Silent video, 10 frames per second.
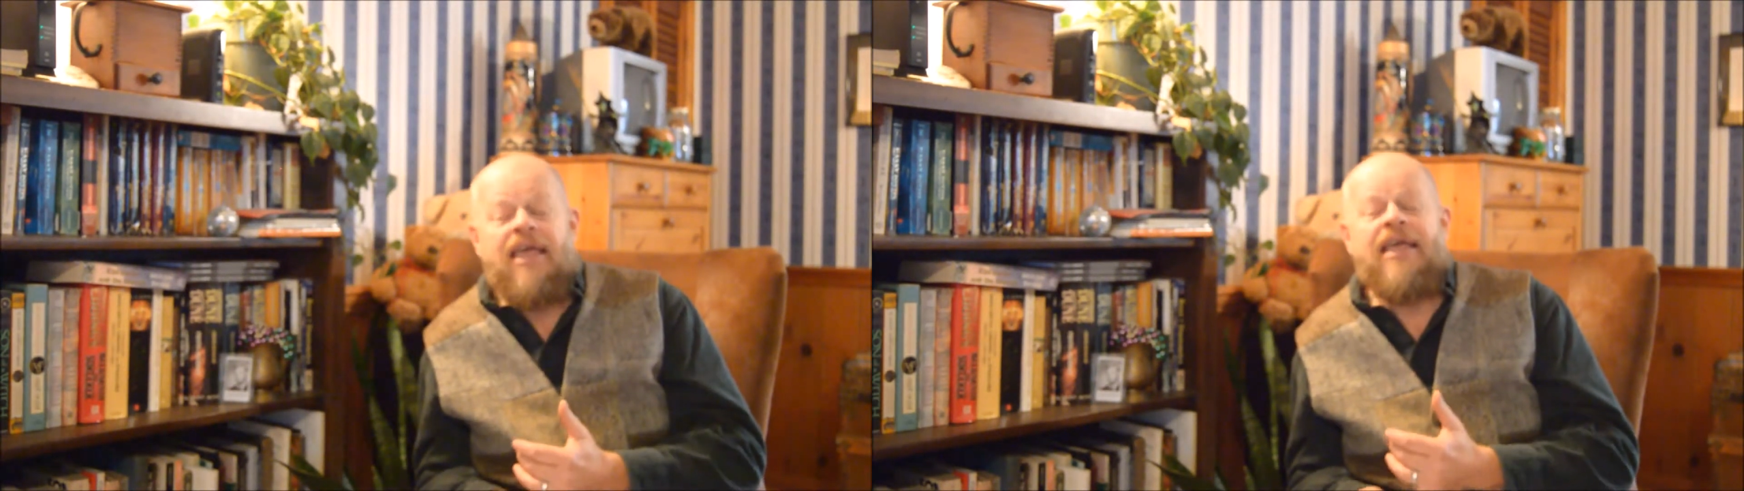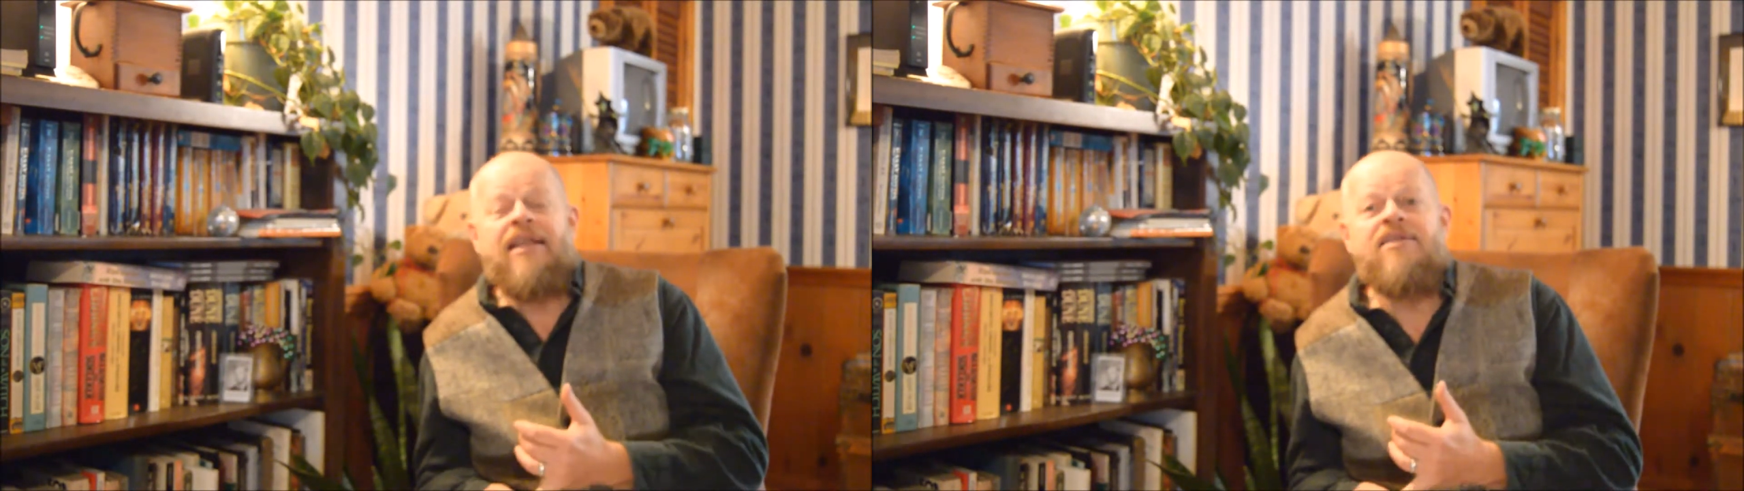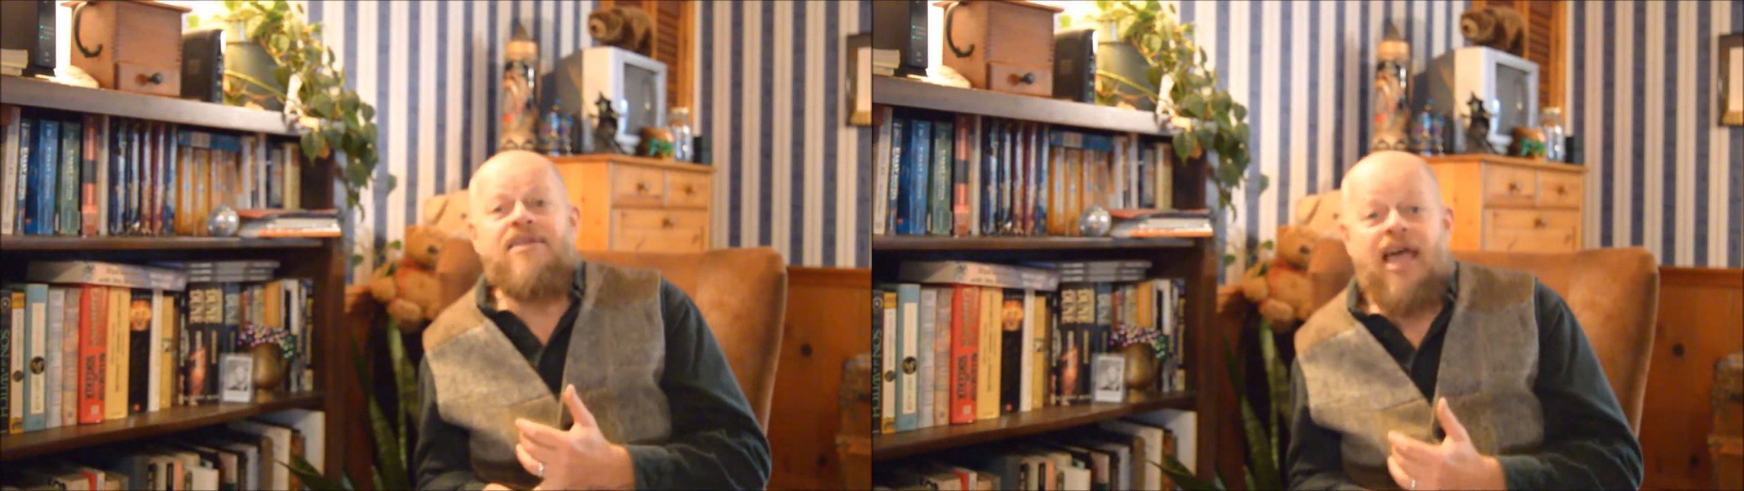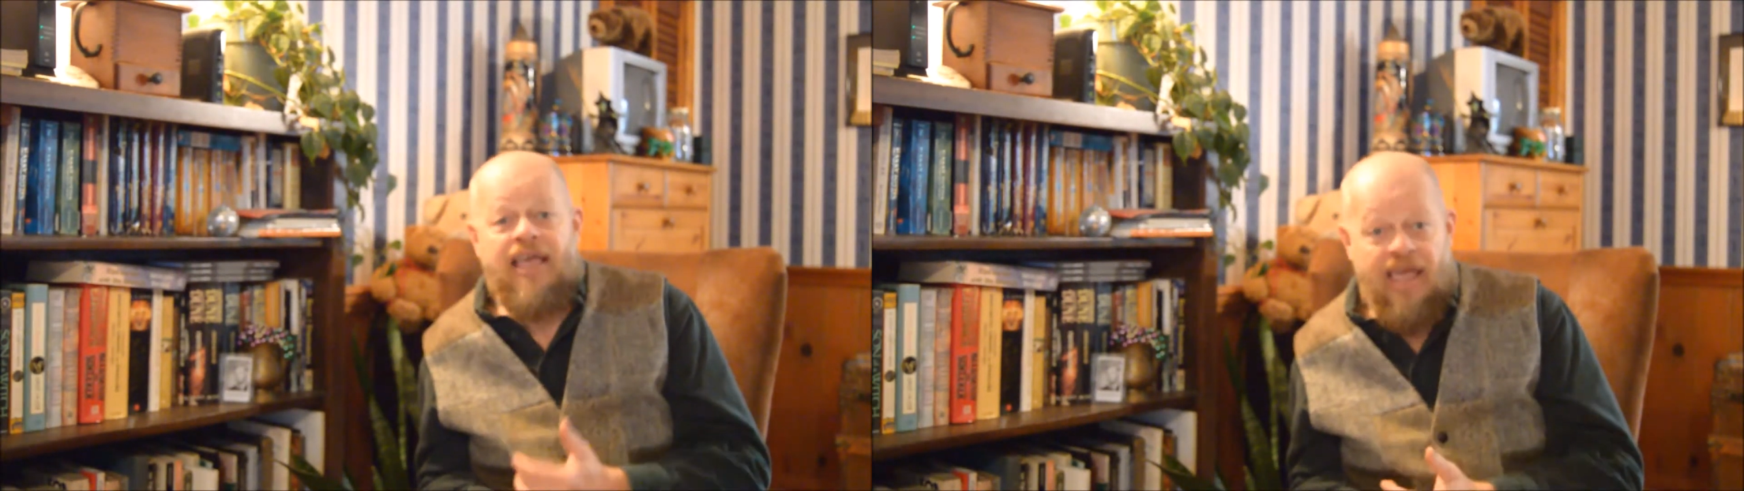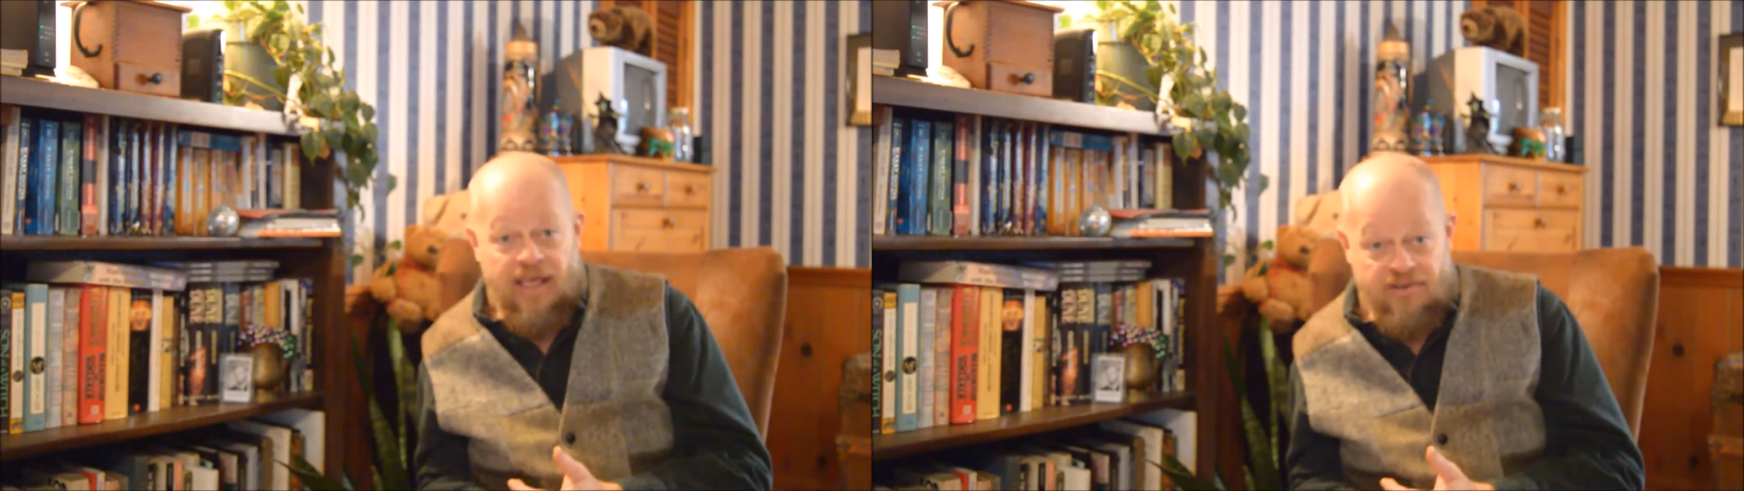in
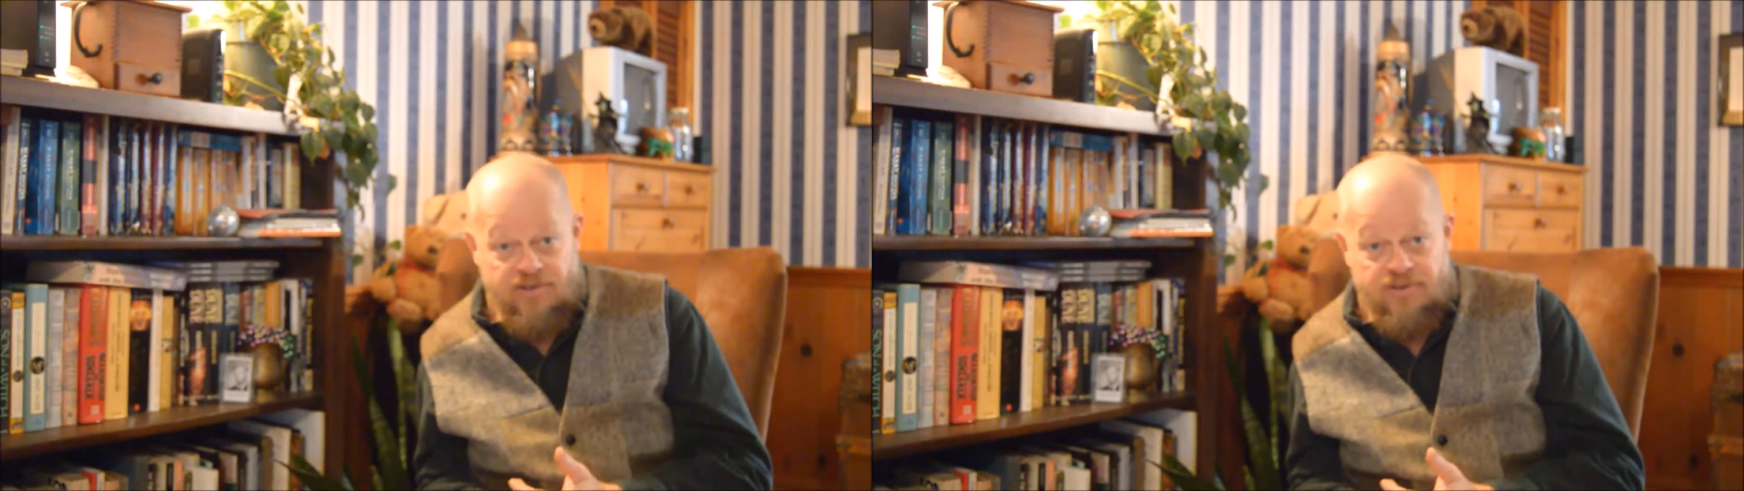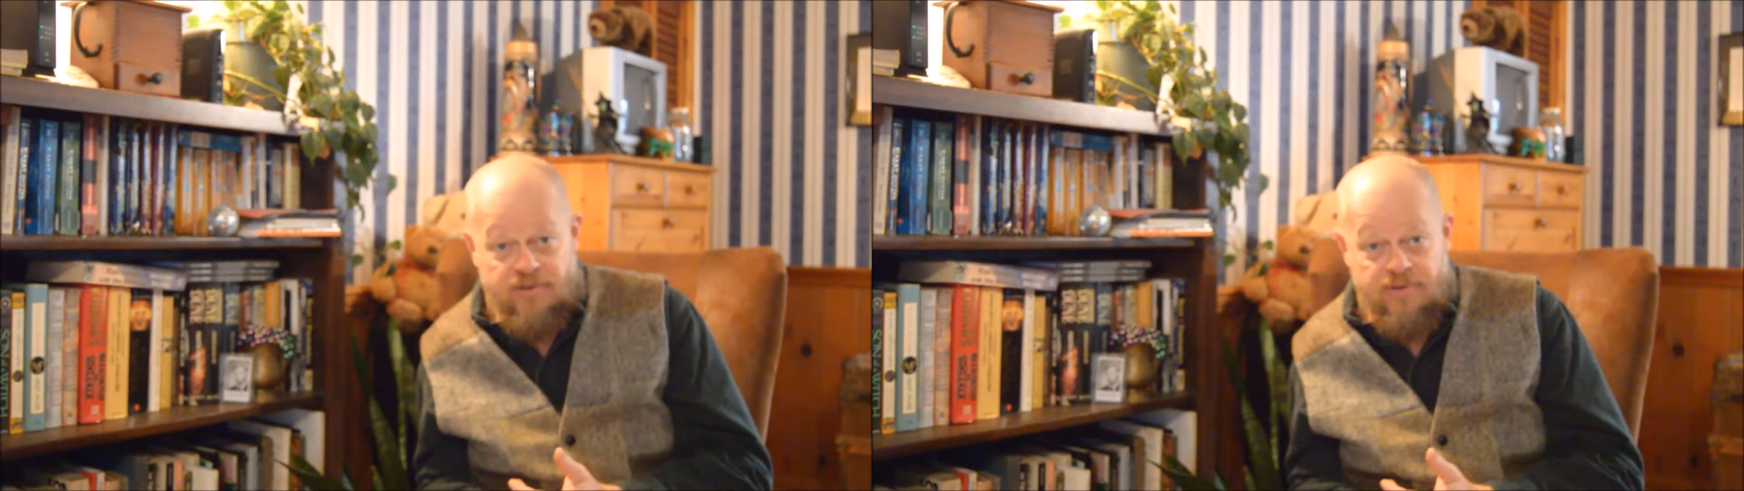decades.